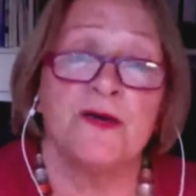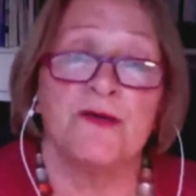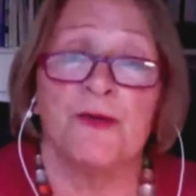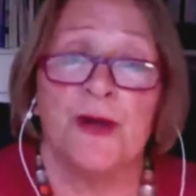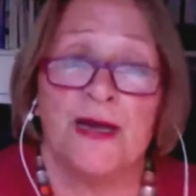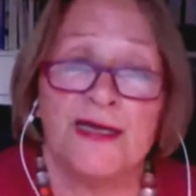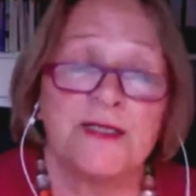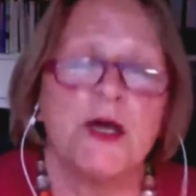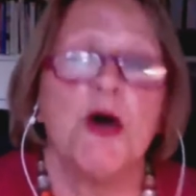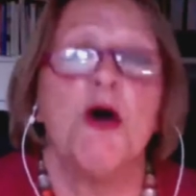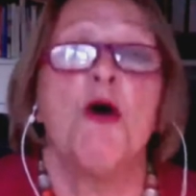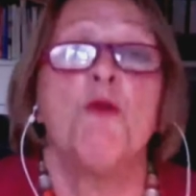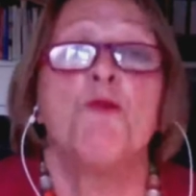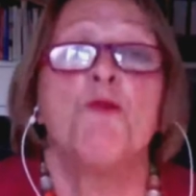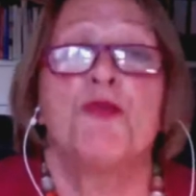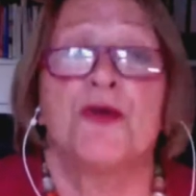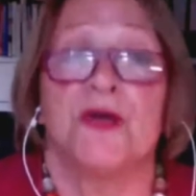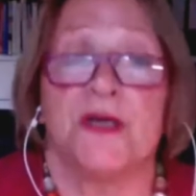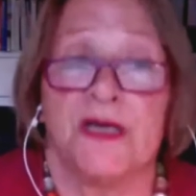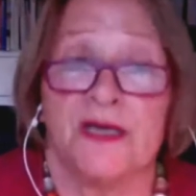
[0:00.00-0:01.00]
great
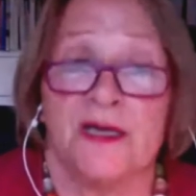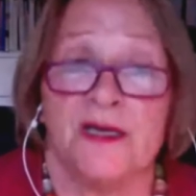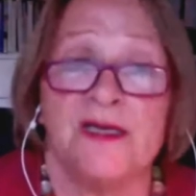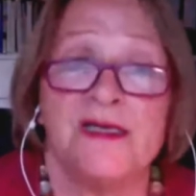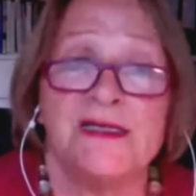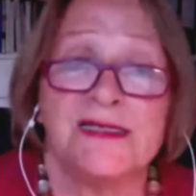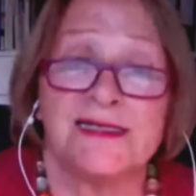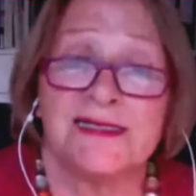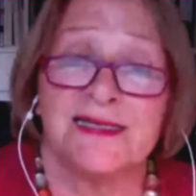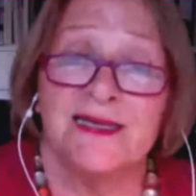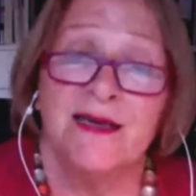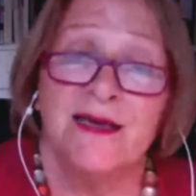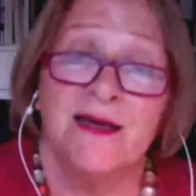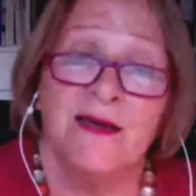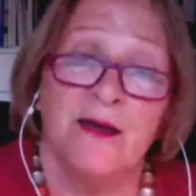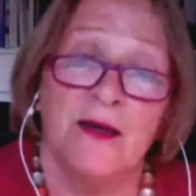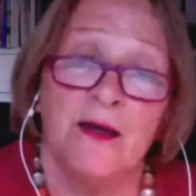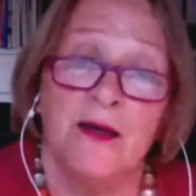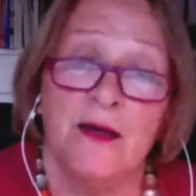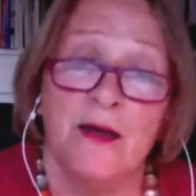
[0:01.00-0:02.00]
openness
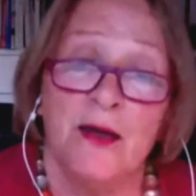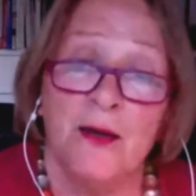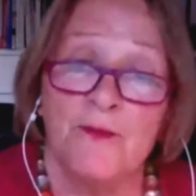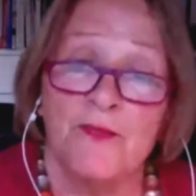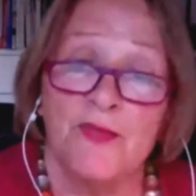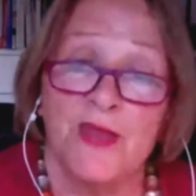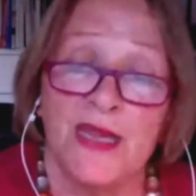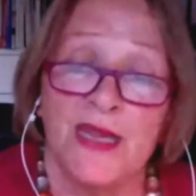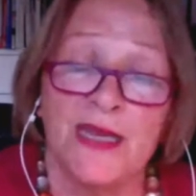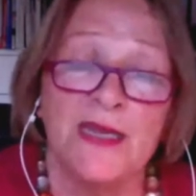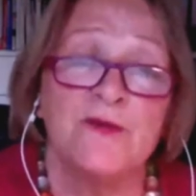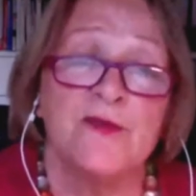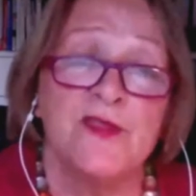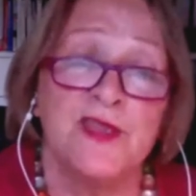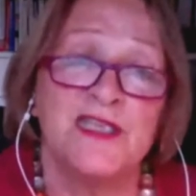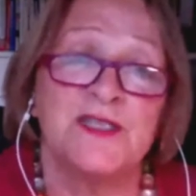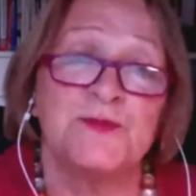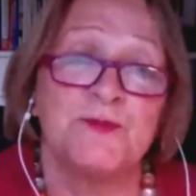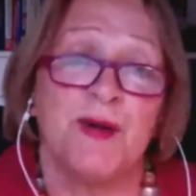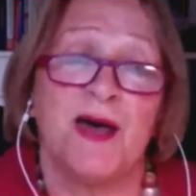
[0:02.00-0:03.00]
in
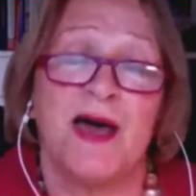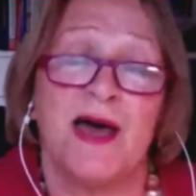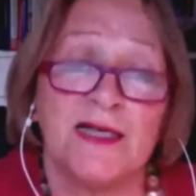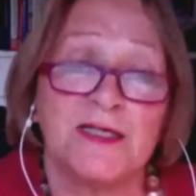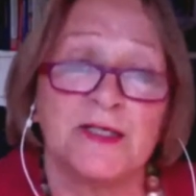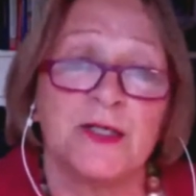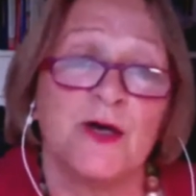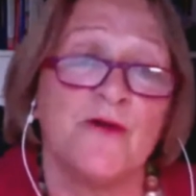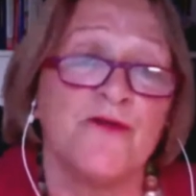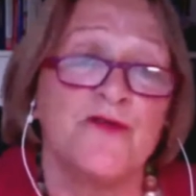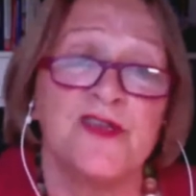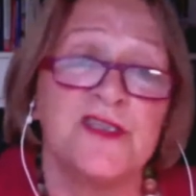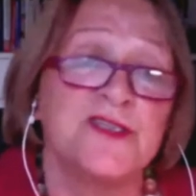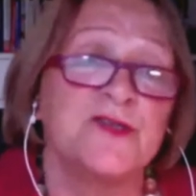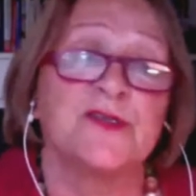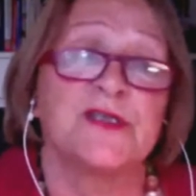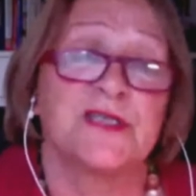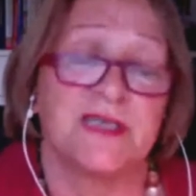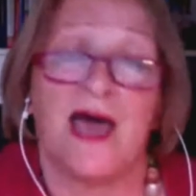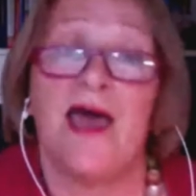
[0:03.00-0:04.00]
this part of the
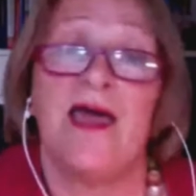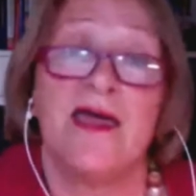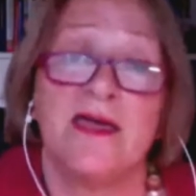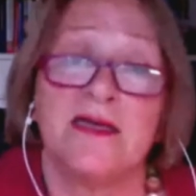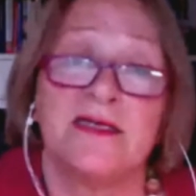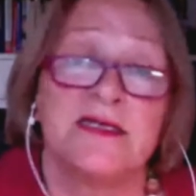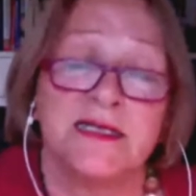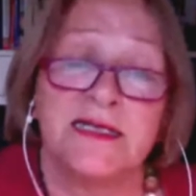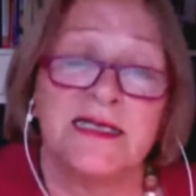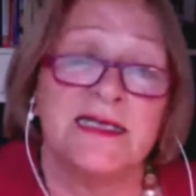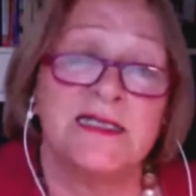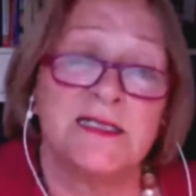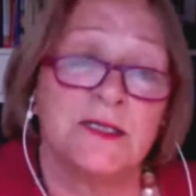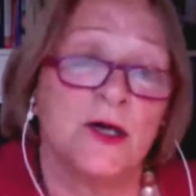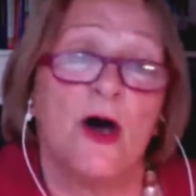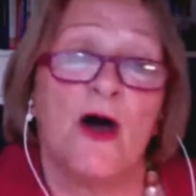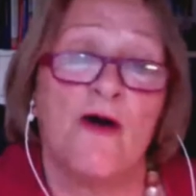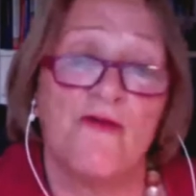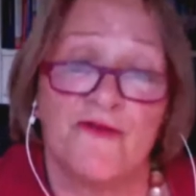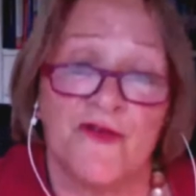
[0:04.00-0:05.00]
societies
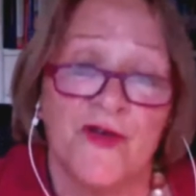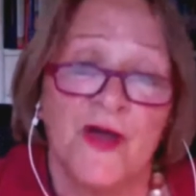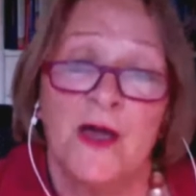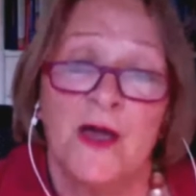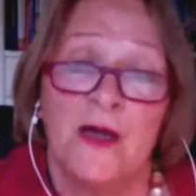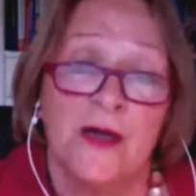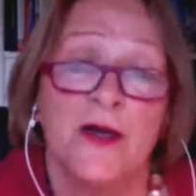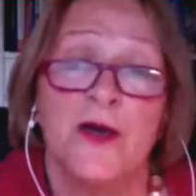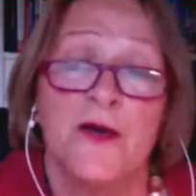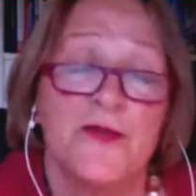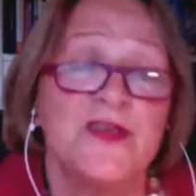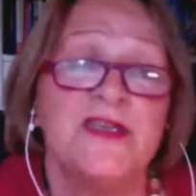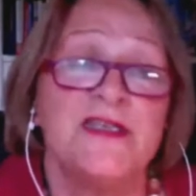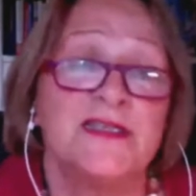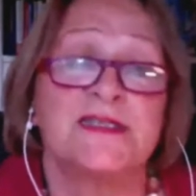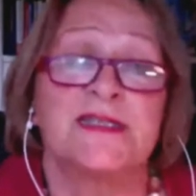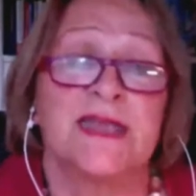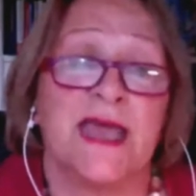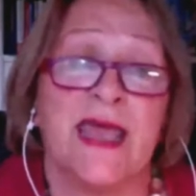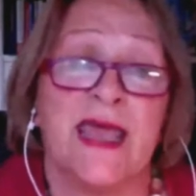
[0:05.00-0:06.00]
of these
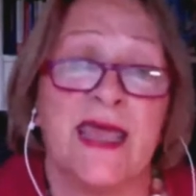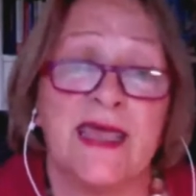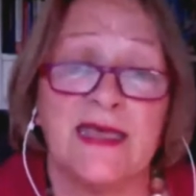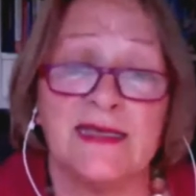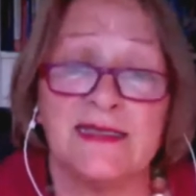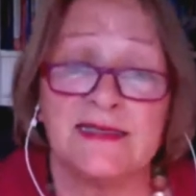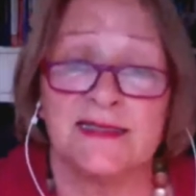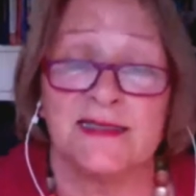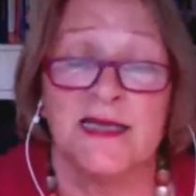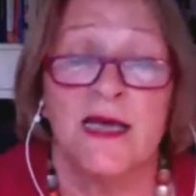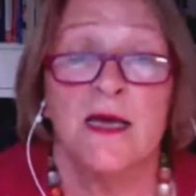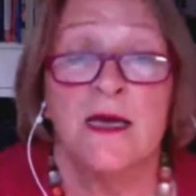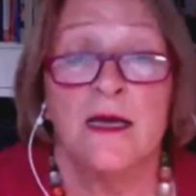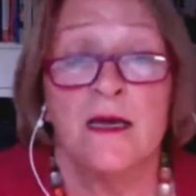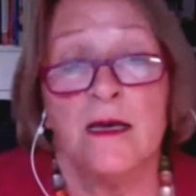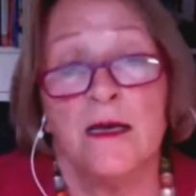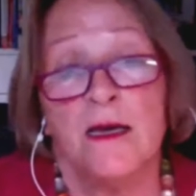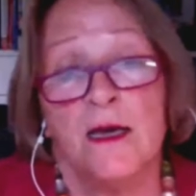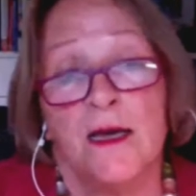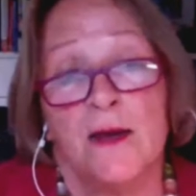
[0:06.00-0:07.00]
states
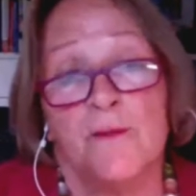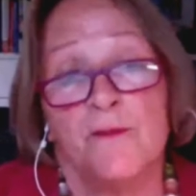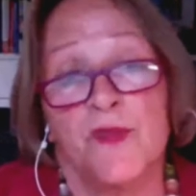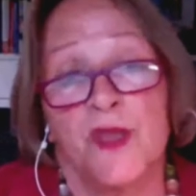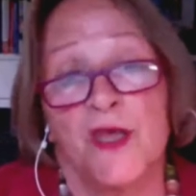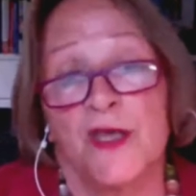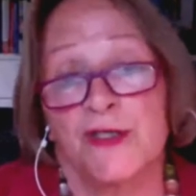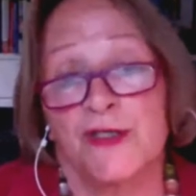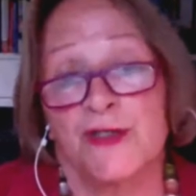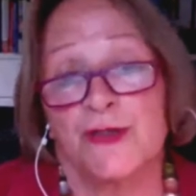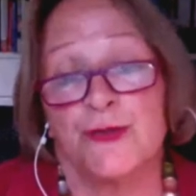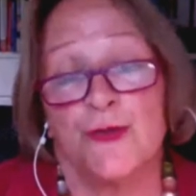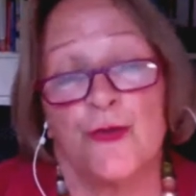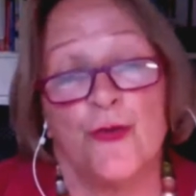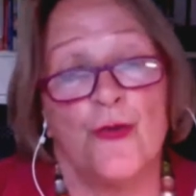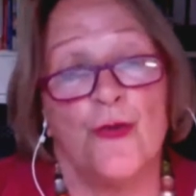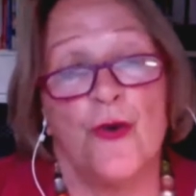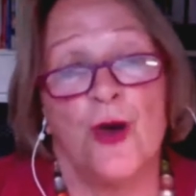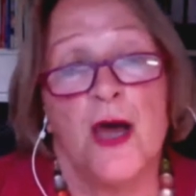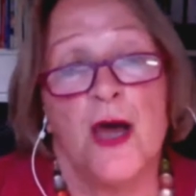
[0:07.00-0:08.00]
to
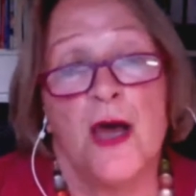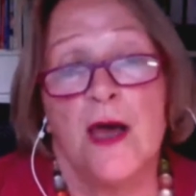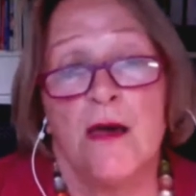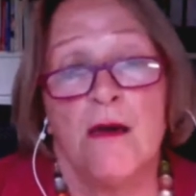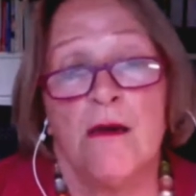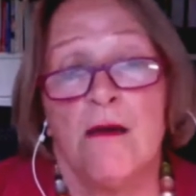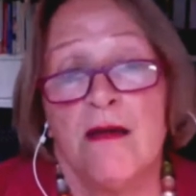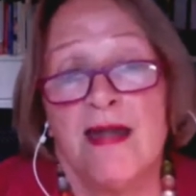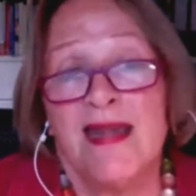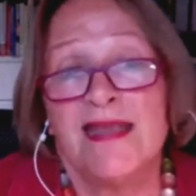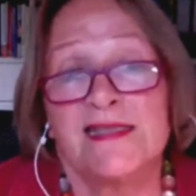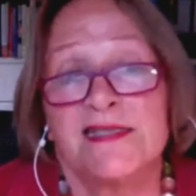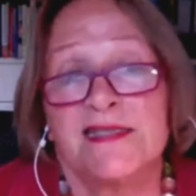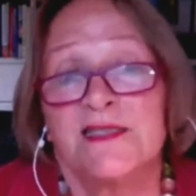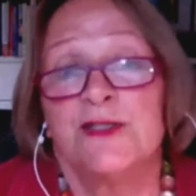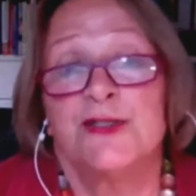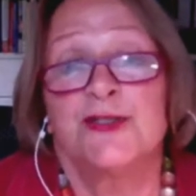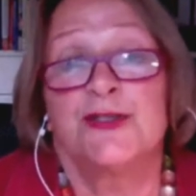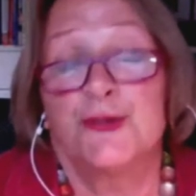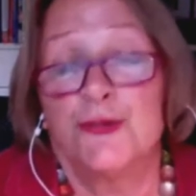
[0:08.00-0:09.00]

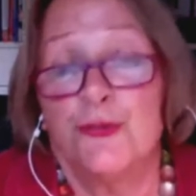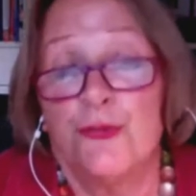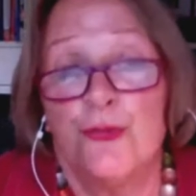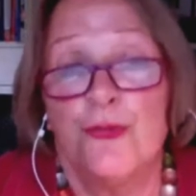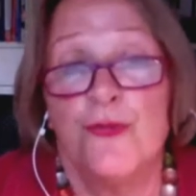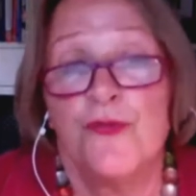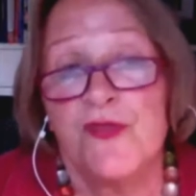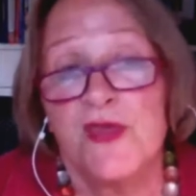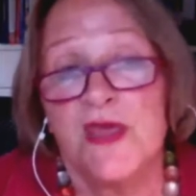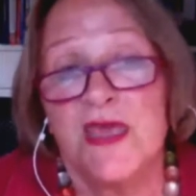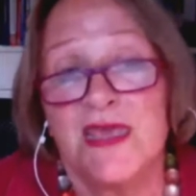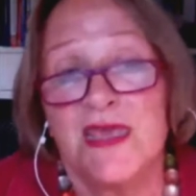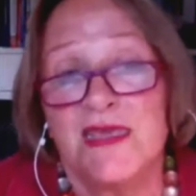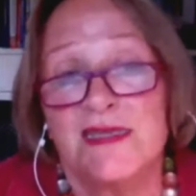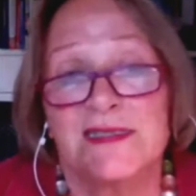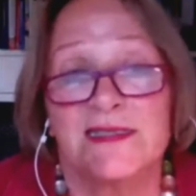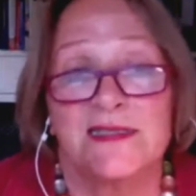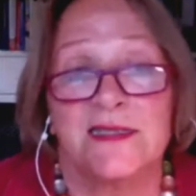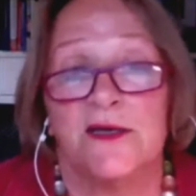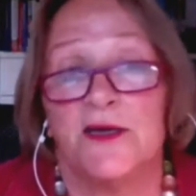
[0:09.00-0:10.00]
listen to
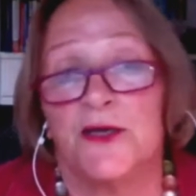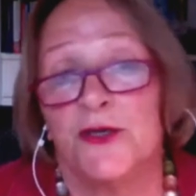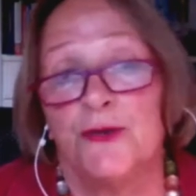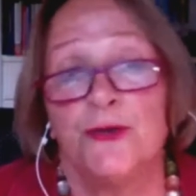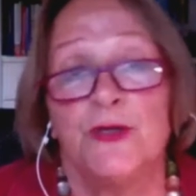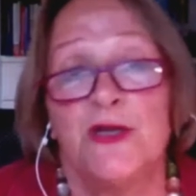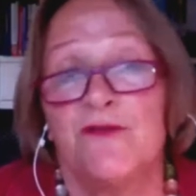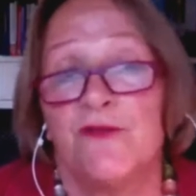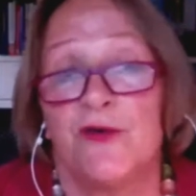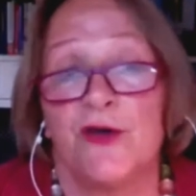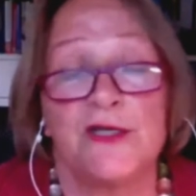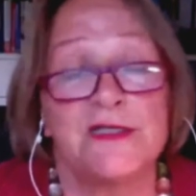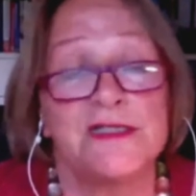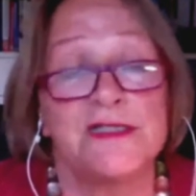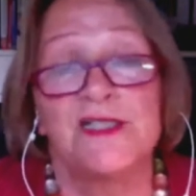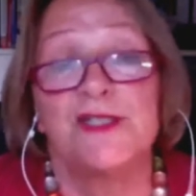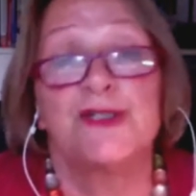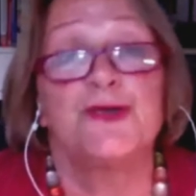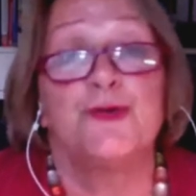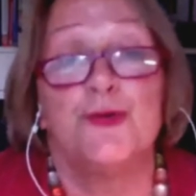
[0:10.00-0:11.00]
these
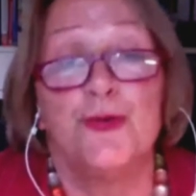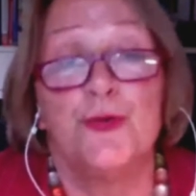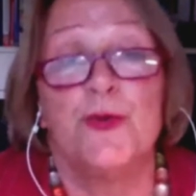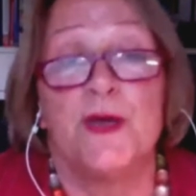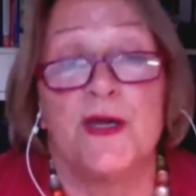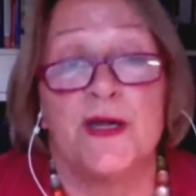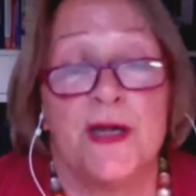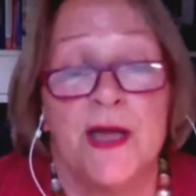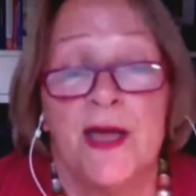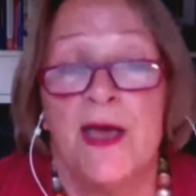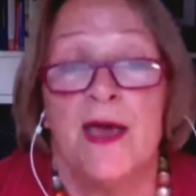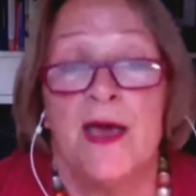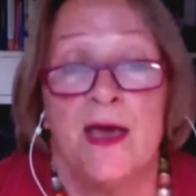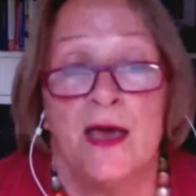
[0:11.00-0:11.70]
universal human